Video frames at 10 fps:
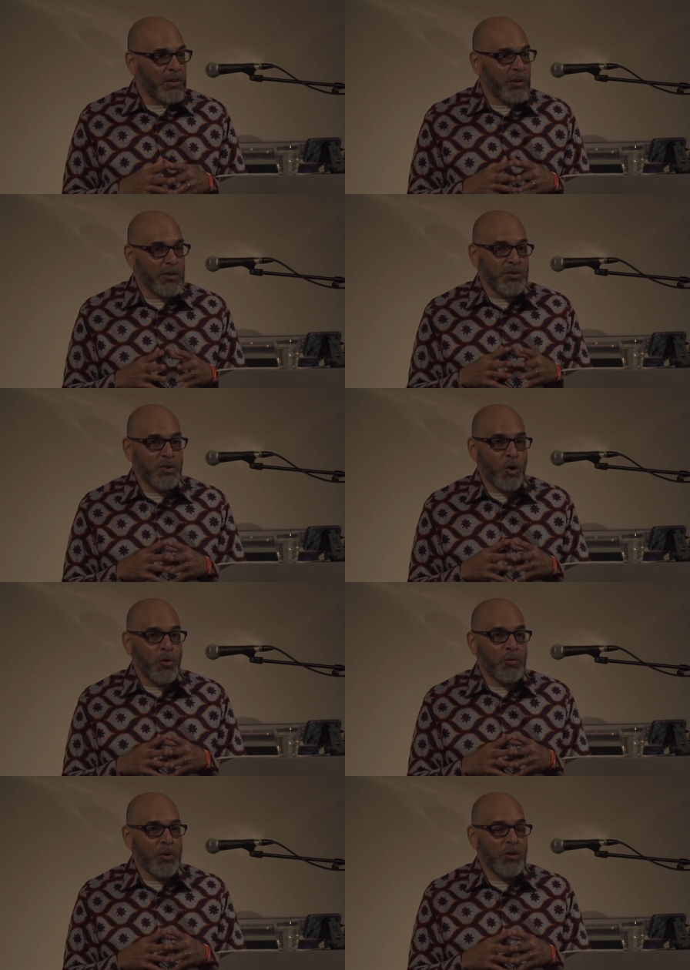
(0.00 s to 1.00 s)
There is
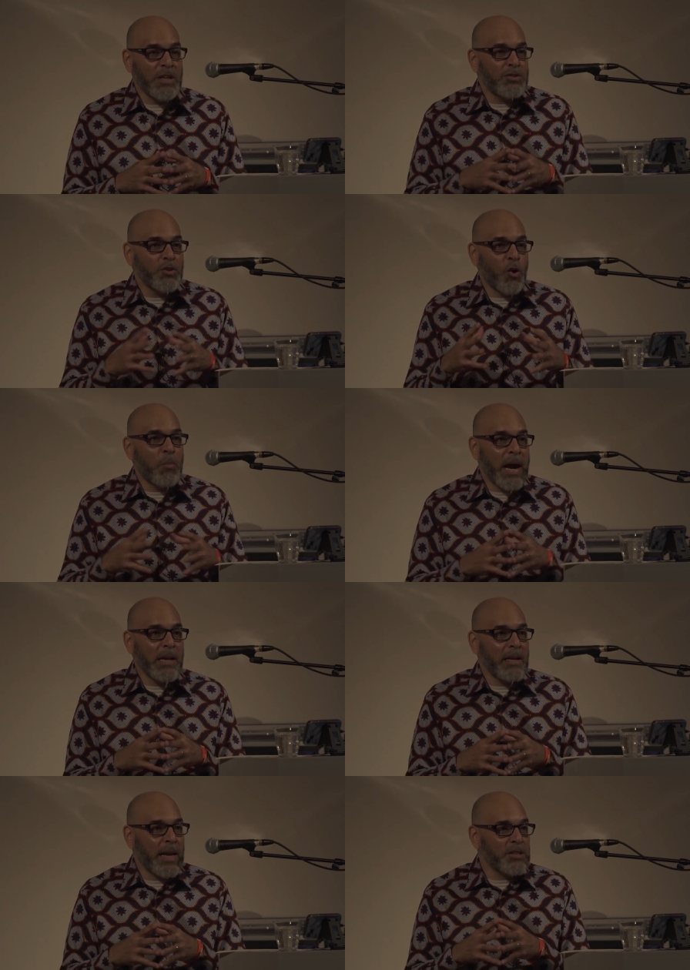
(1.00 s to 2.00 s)
no, there is
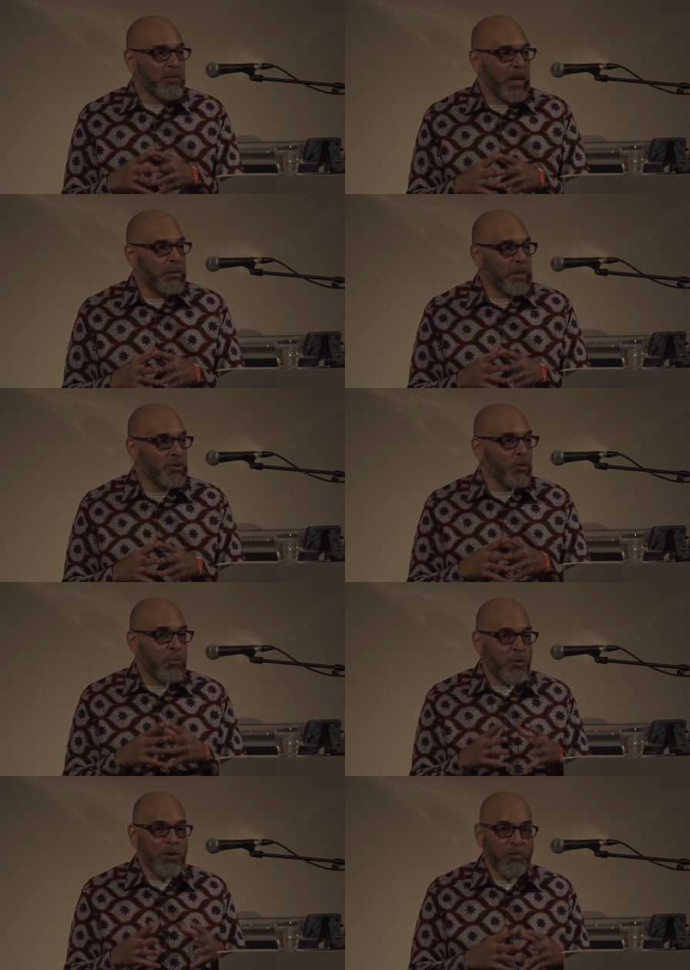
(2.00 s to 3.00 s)
nobody as famous or
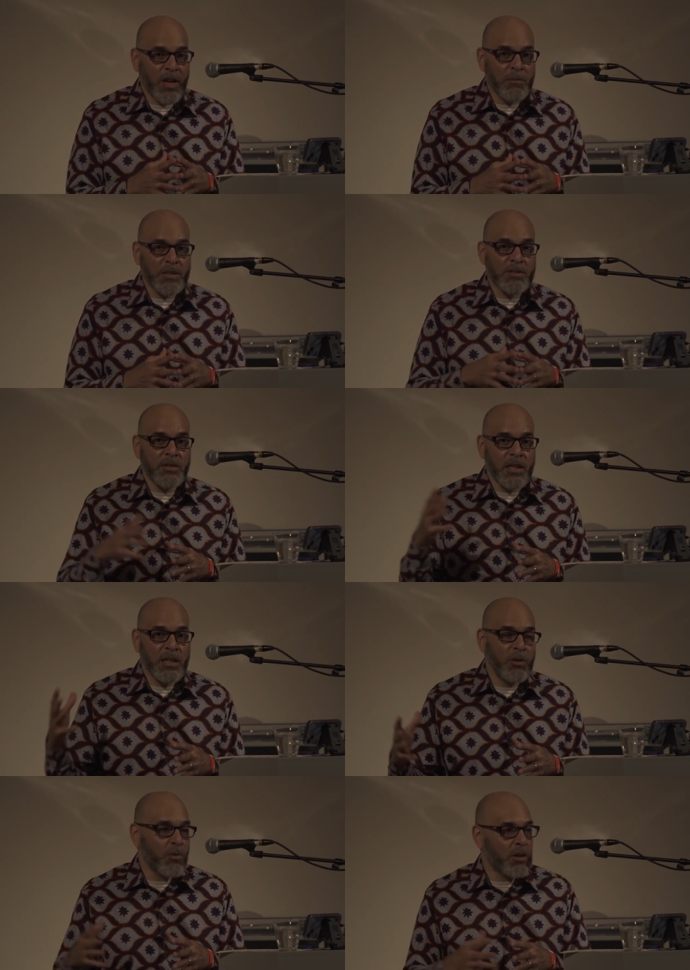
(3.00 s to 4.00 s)
more famous than
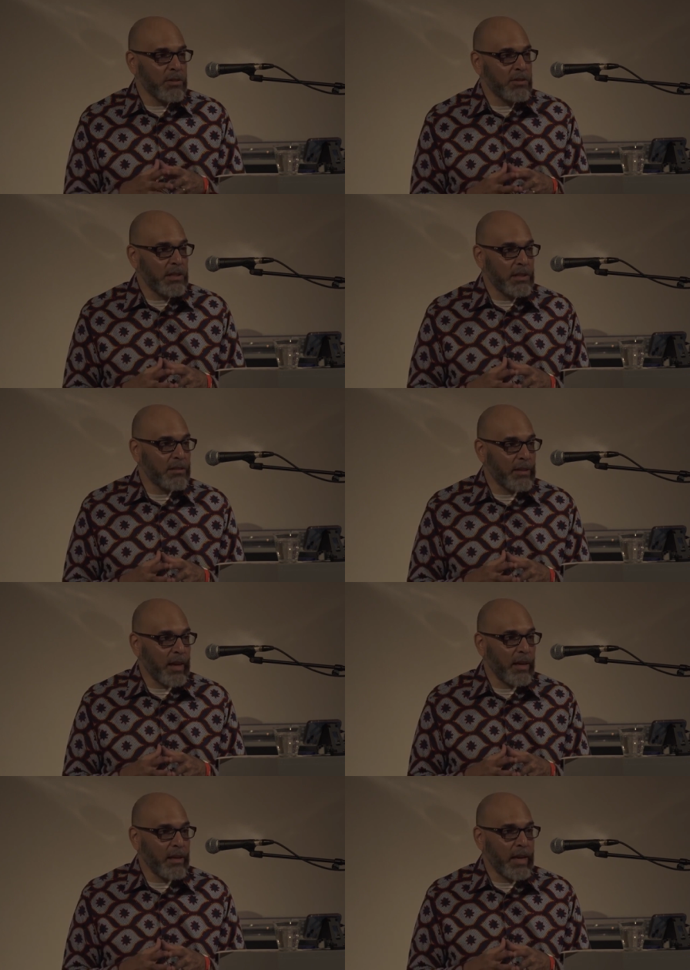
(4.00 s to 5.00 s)
he was in his
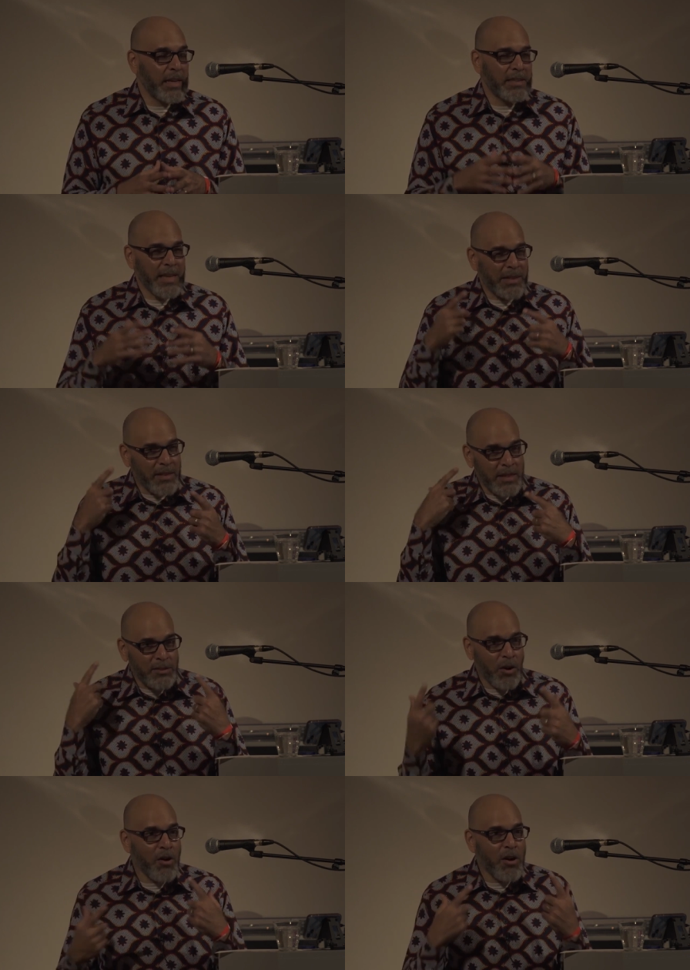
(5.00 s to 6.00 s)
day, and it, I think
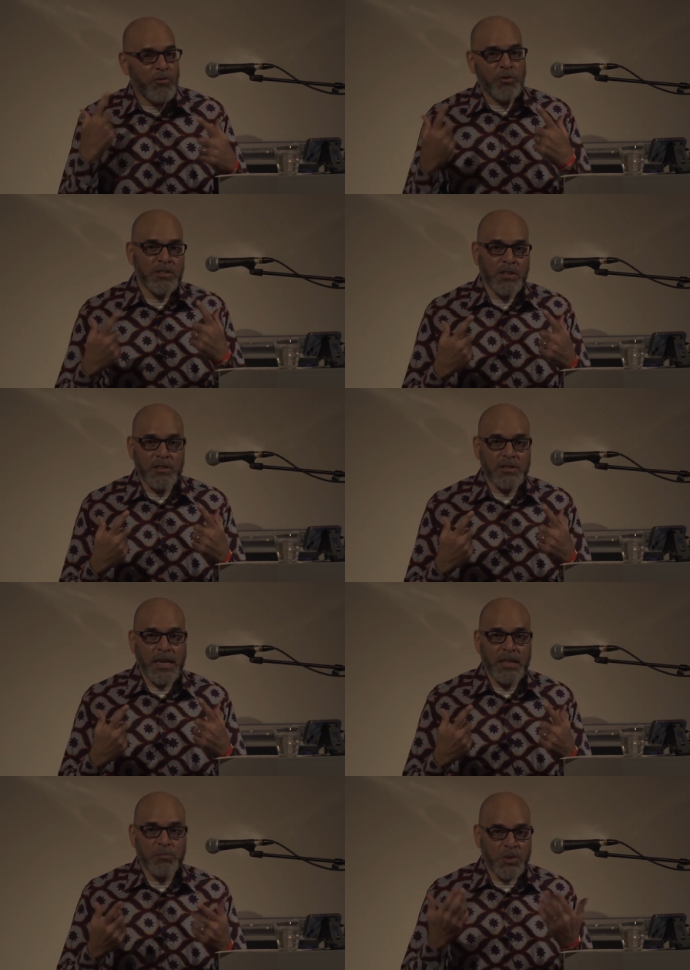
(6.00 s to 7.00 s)
it's hard for us to
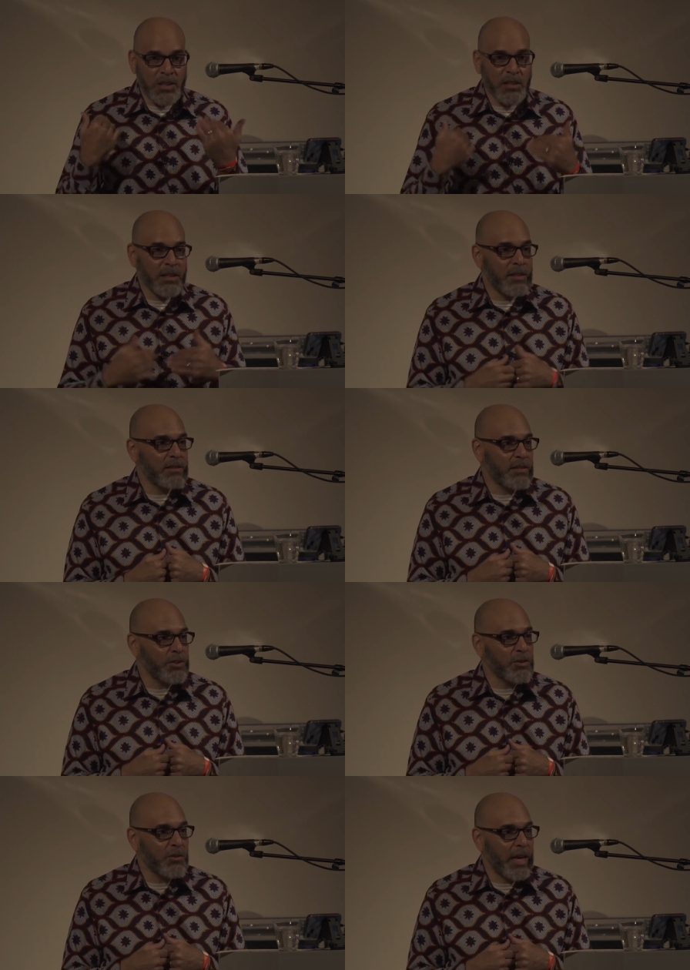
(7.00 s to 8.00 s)
understand that, particularly in this
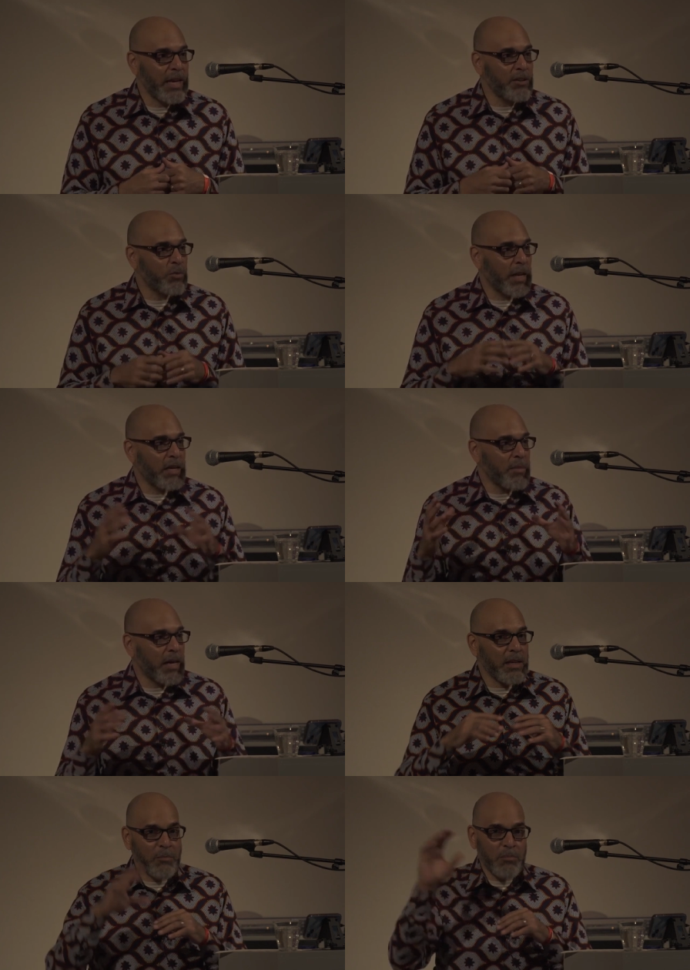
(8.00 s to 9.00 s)
digital age when
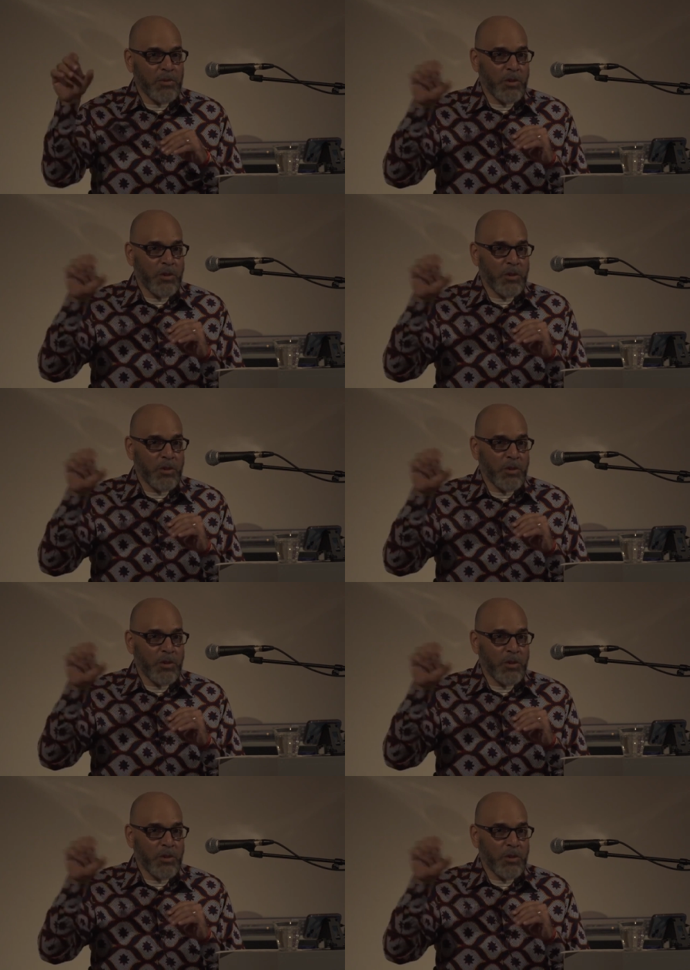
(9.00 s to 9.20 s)
anybody can,